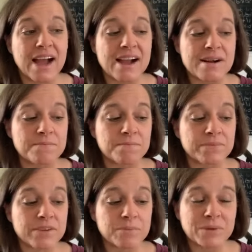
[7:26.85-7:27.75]
um,
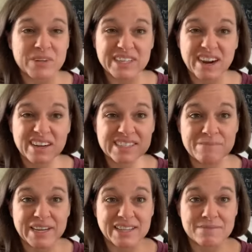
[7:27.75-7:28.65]
it would be really hard to
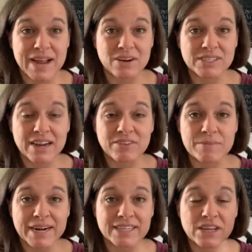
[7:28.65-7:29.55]
mail them out to
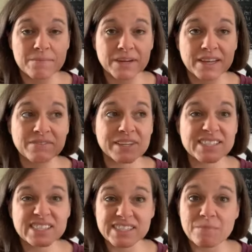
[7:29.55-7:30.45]
everybody. So I'm gonna, if
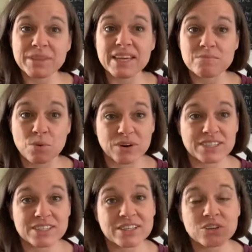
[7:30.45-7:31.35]
this is something
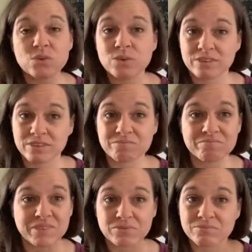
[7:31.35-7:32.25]
important to you,
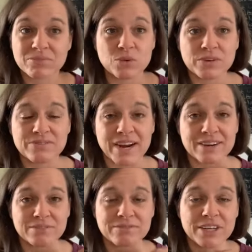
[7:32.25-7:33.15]
you would
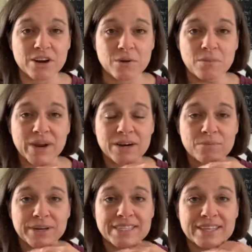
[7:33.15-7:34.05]
find, you know, a way to
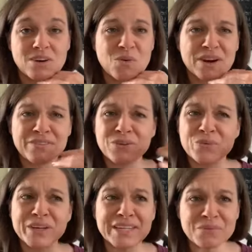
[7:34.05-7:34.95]
print it. Or if you
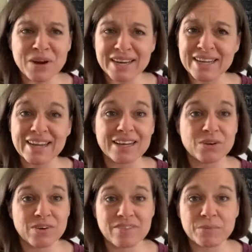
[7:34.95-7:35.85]
really want it and
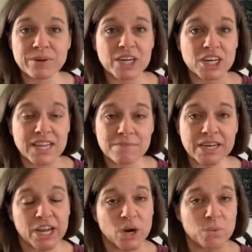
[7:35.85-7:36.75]
you don't have a printer, let
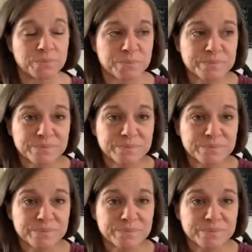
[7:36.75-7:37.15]
me know